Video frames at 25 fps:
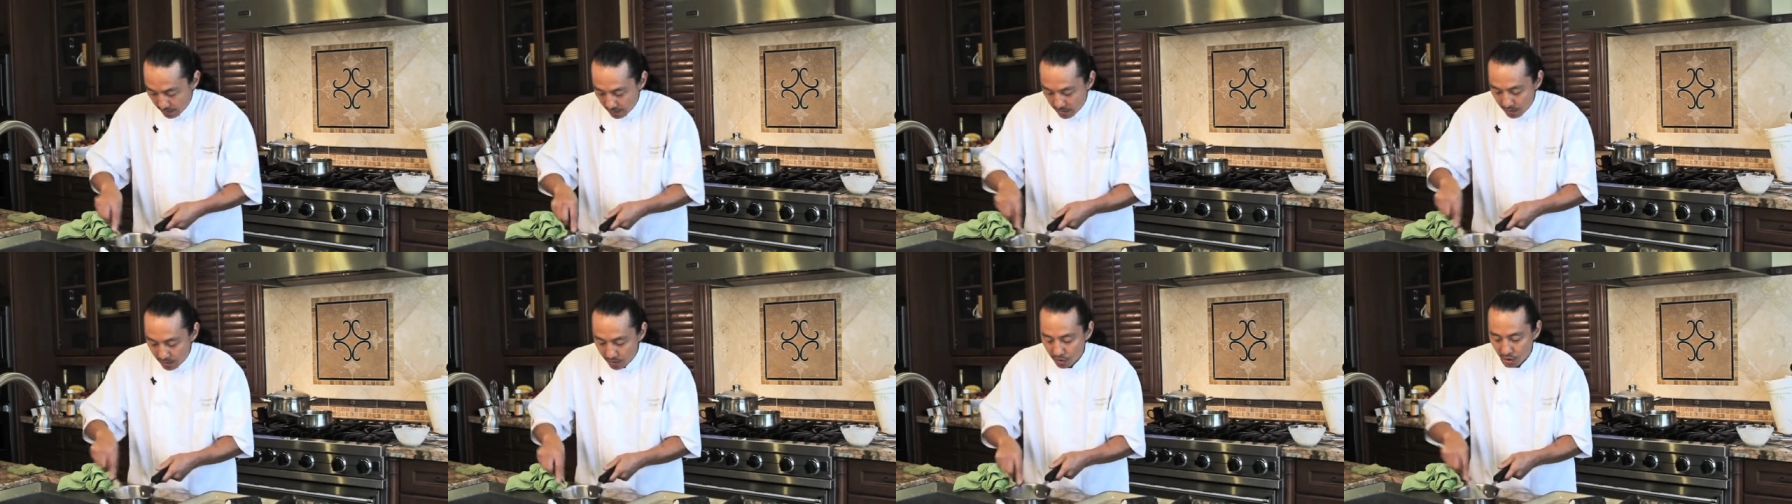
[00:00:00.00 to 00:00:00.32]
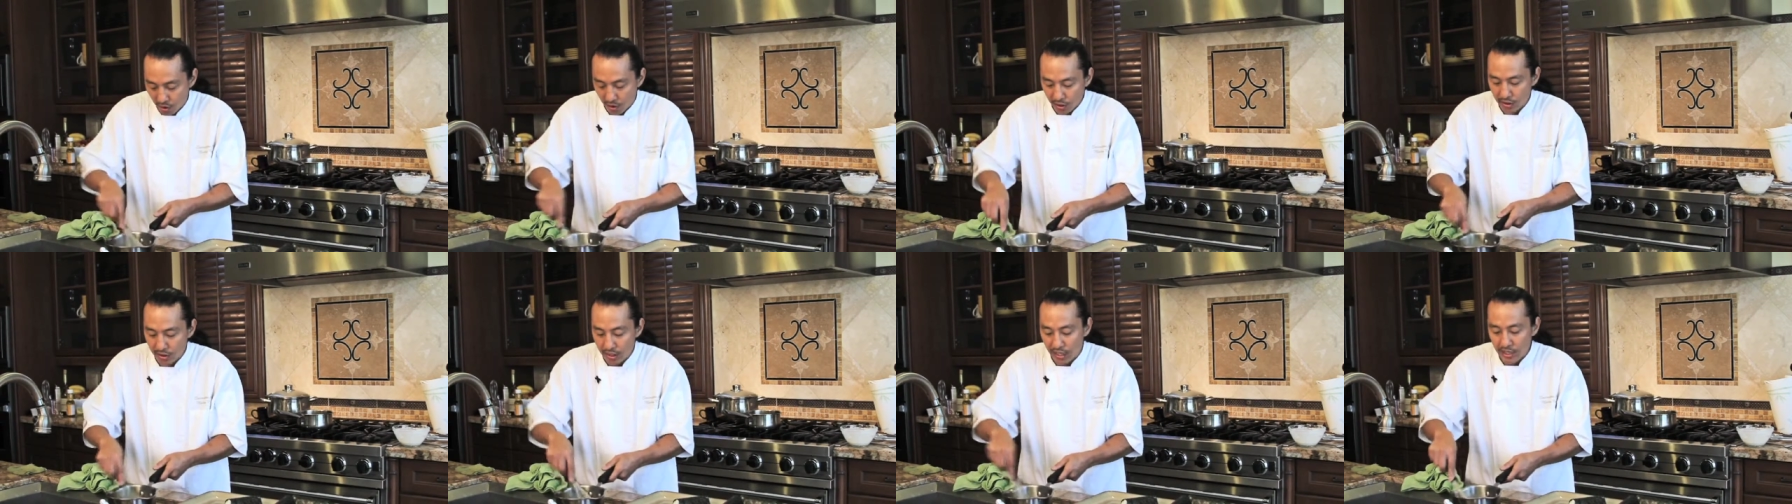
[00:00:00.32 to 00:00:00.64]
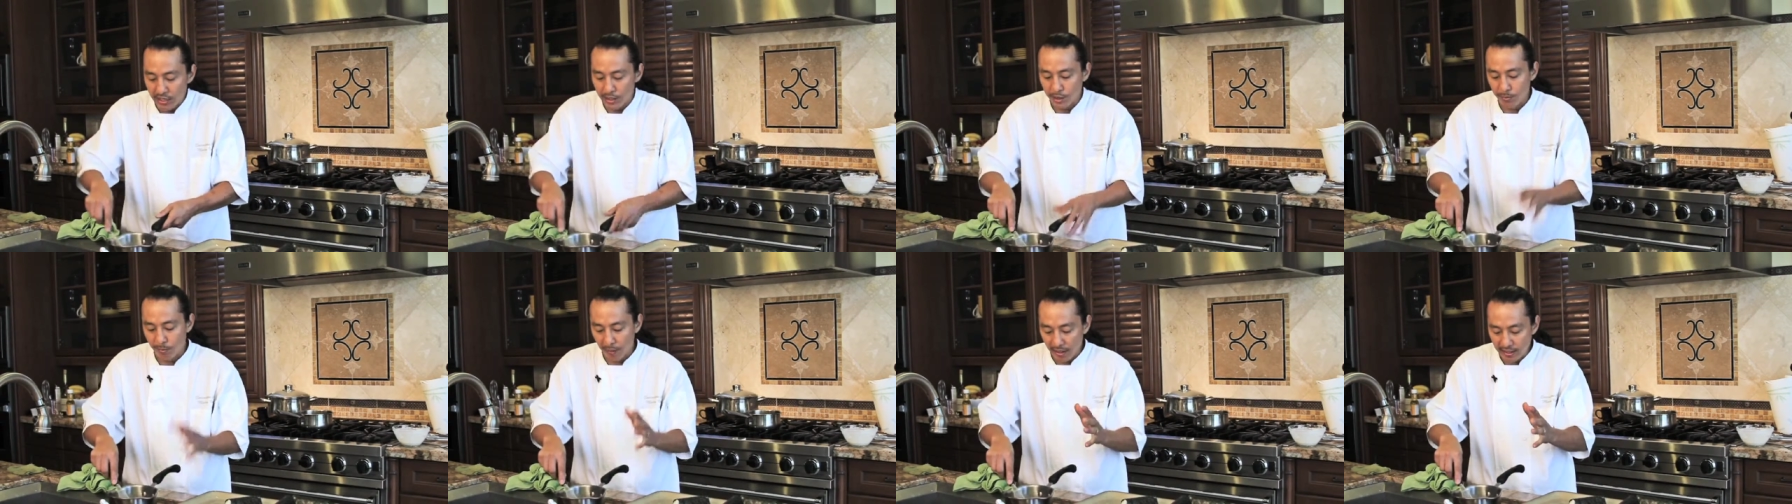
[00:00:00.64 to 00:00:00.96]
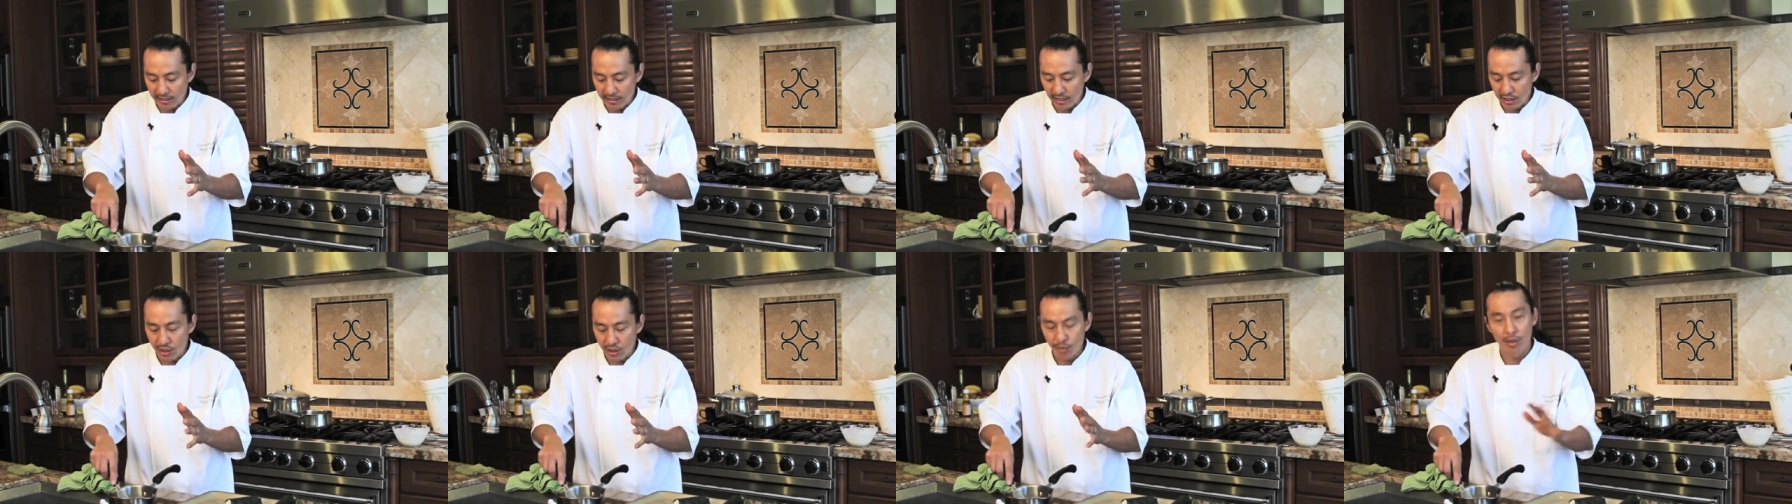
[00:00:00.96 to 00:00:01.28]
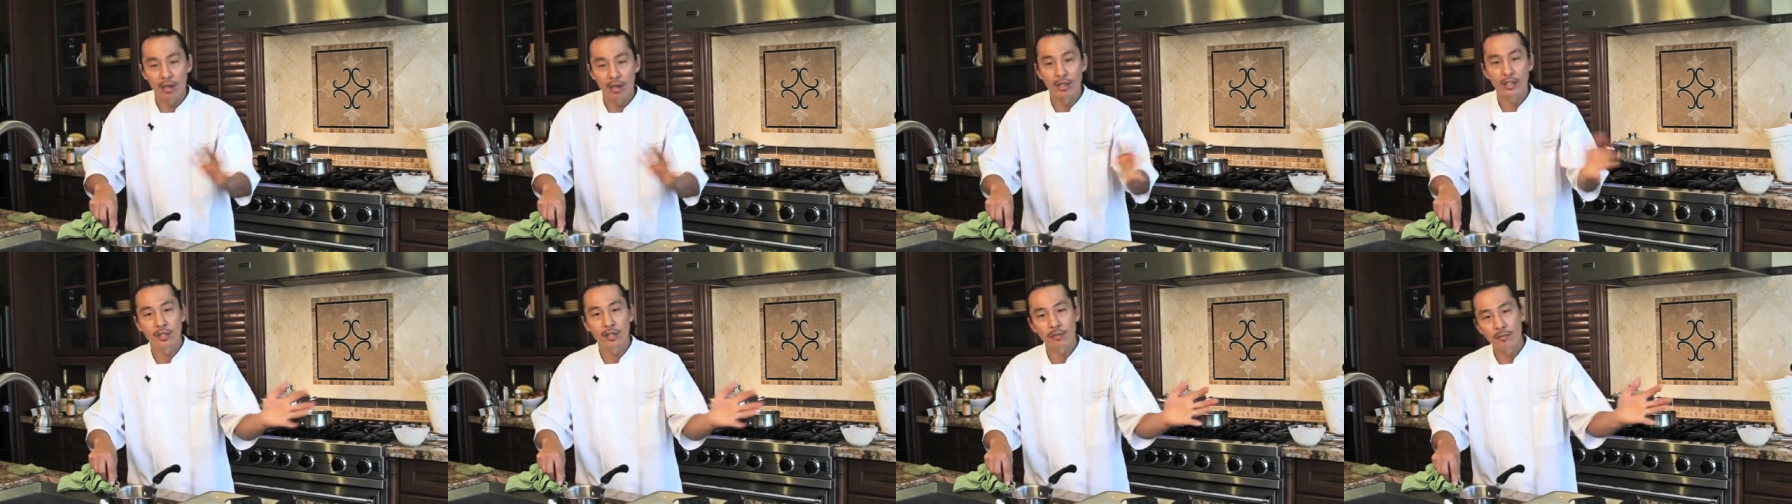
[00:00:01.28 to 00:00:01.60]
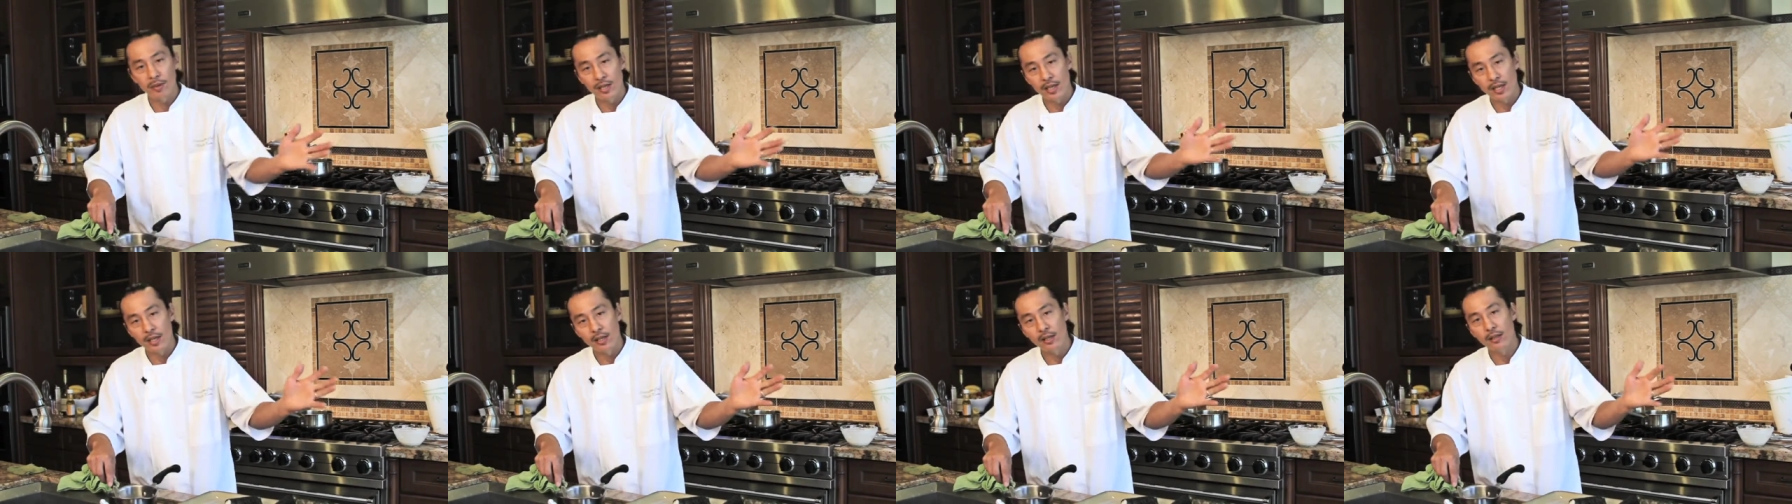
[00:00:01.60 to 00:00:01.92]
So as, as spicy as you want it to
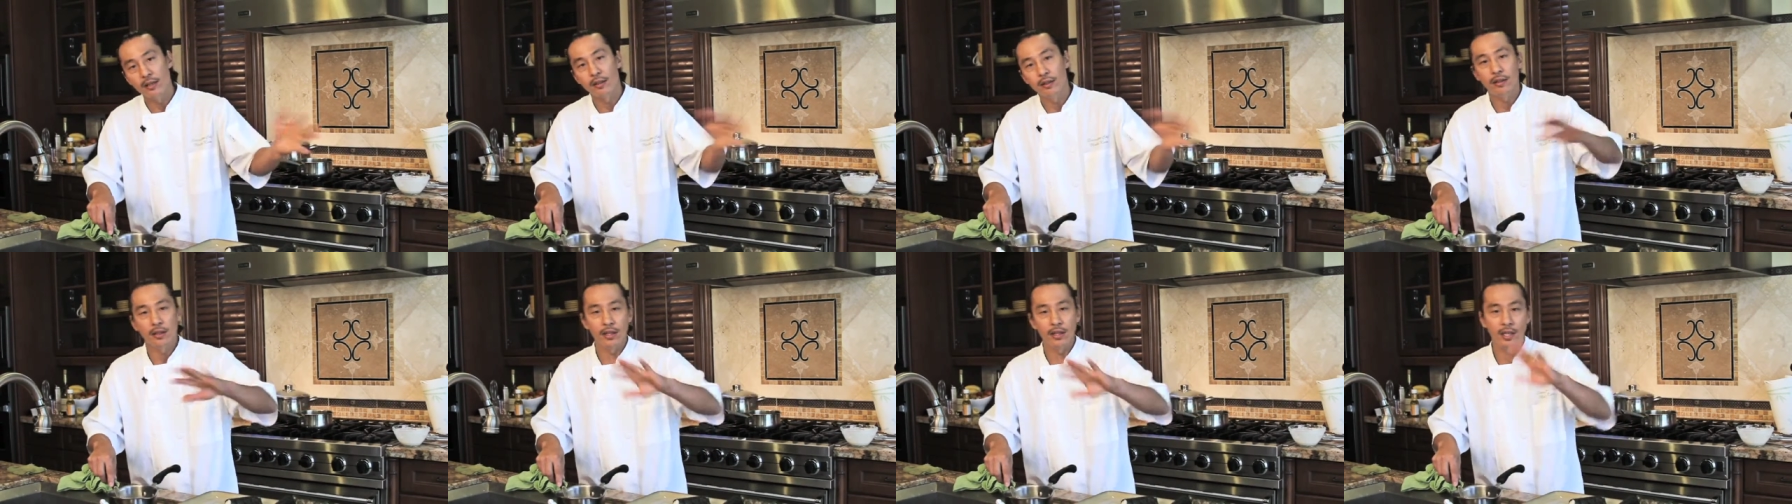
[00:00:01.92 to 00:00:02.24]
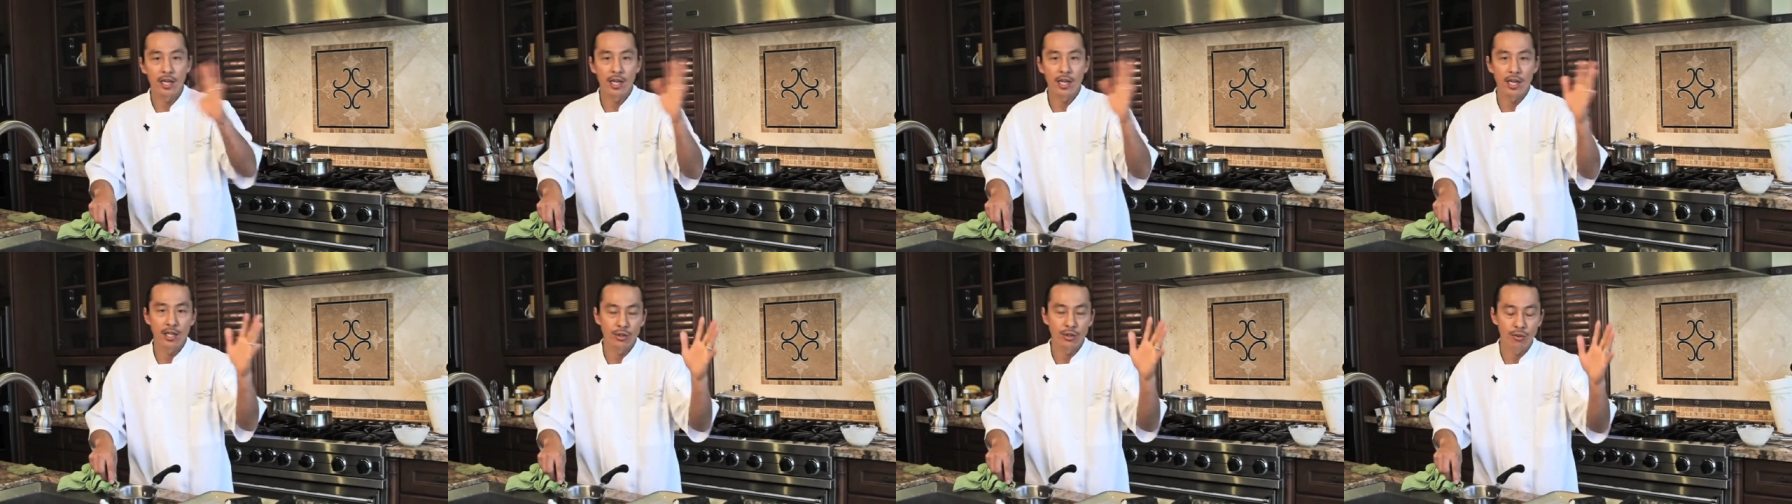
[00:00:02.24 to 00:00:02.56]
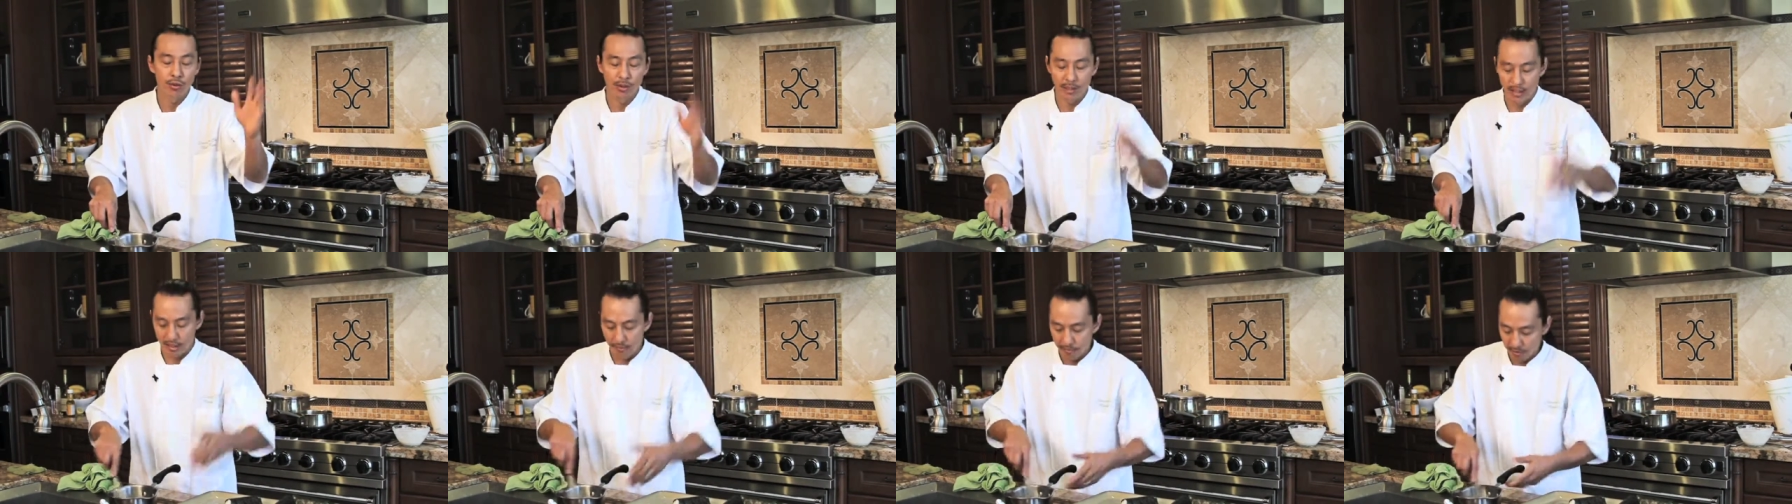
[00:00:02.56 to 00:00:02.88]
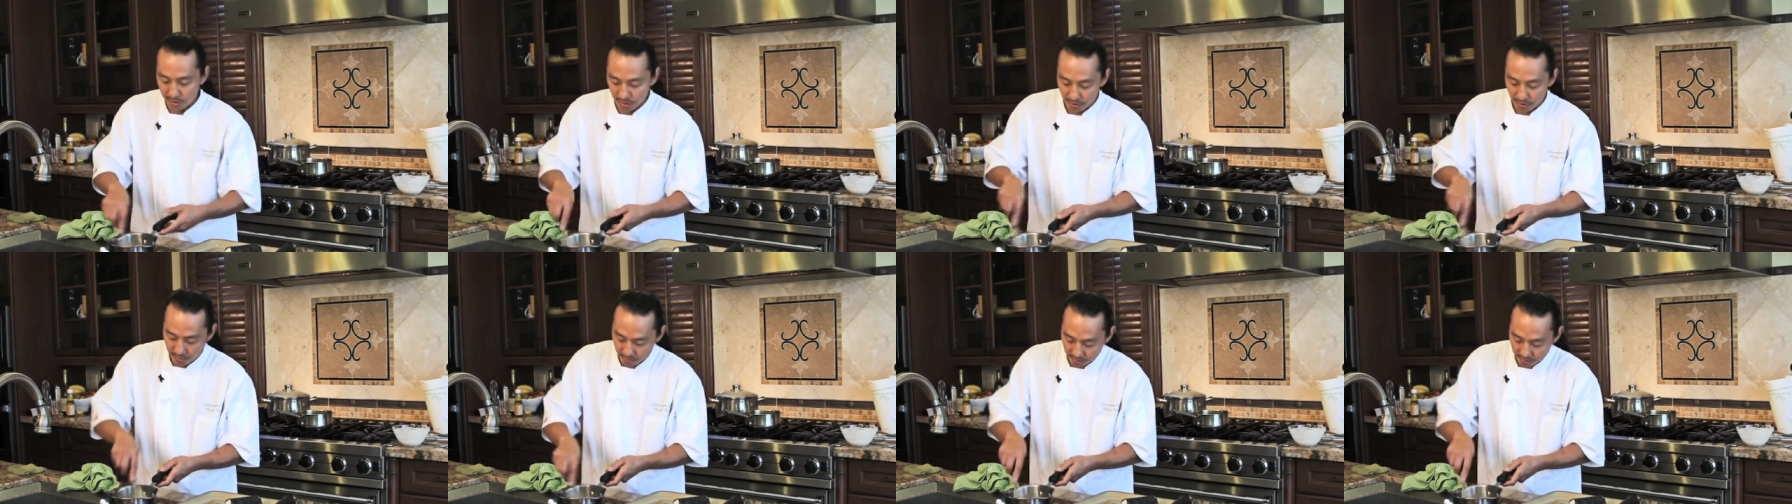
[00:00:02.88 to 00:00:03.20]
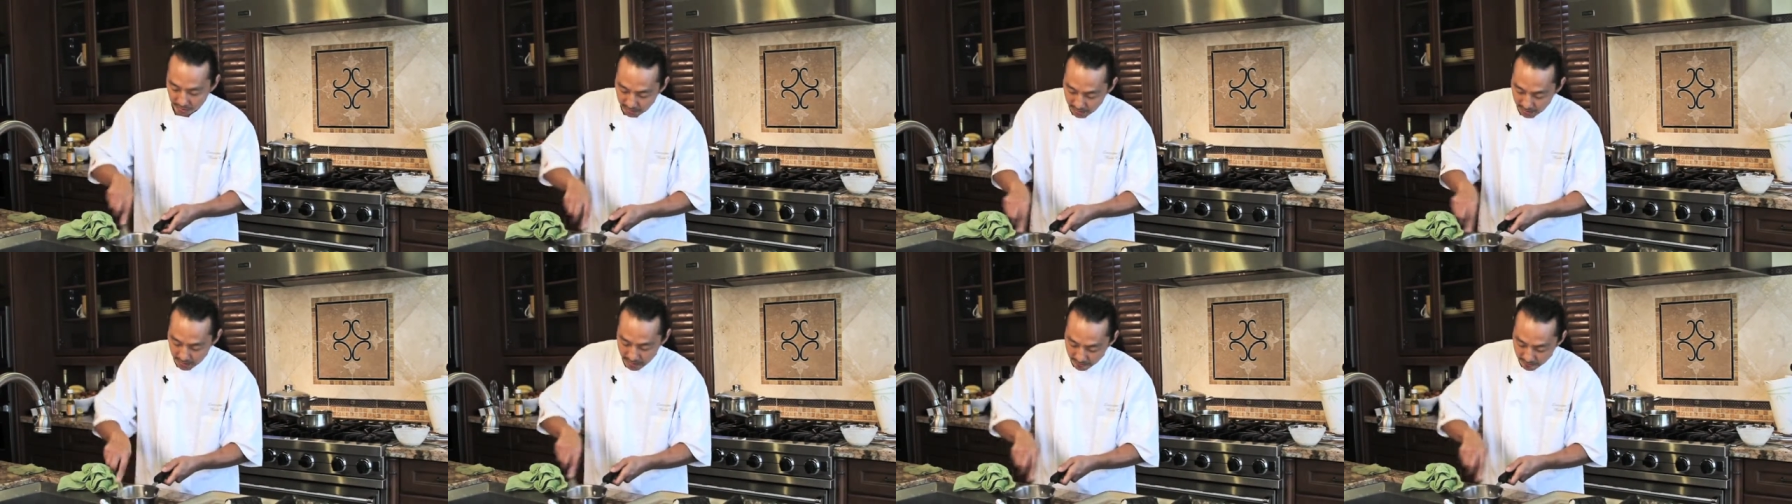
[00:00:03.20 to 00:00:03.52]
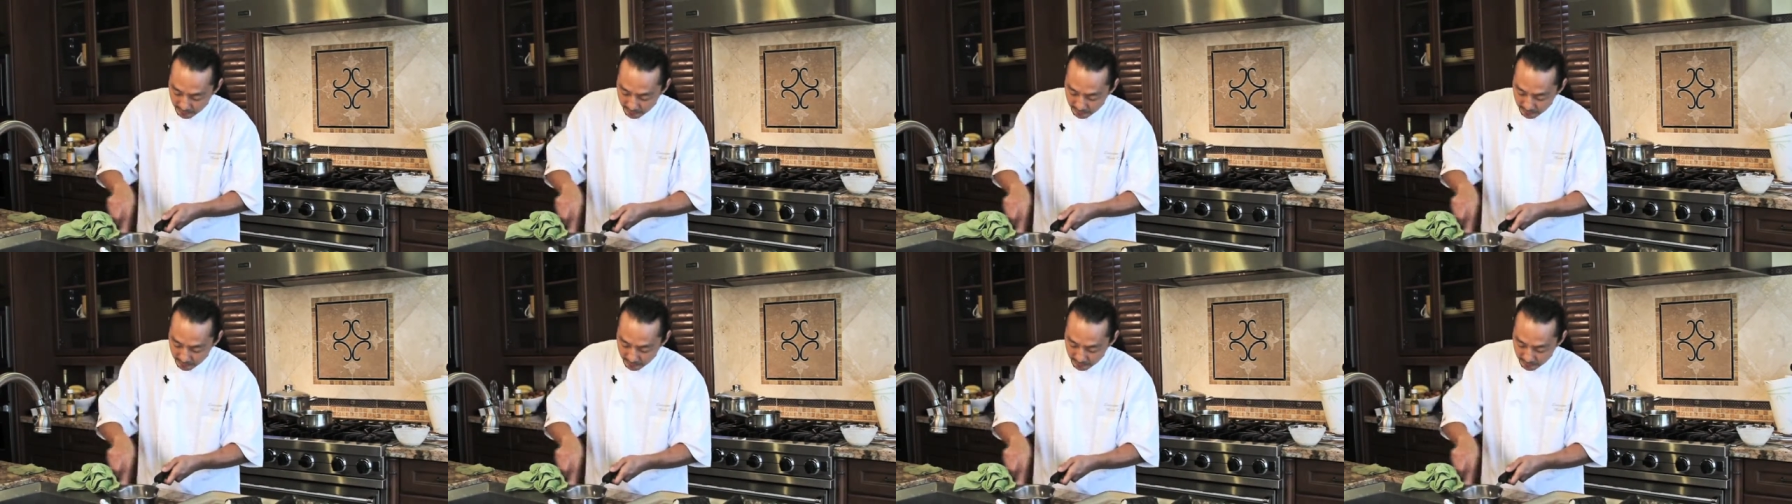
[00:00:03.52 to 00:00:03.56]
be, it's really up to you, okay?